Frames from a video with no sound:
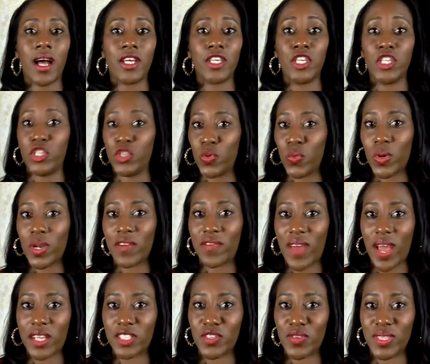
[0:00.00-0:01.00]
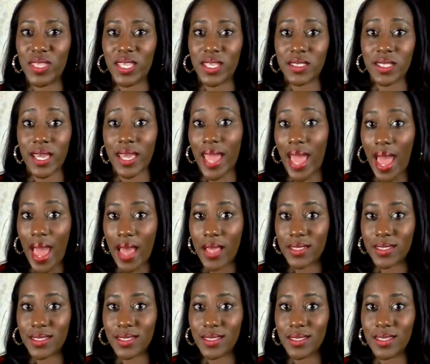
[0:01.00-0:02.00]
You do want to factor in things like
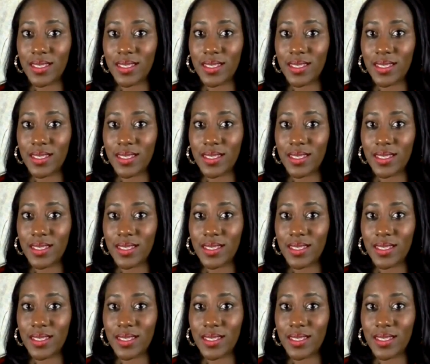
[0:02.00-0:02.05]
gas.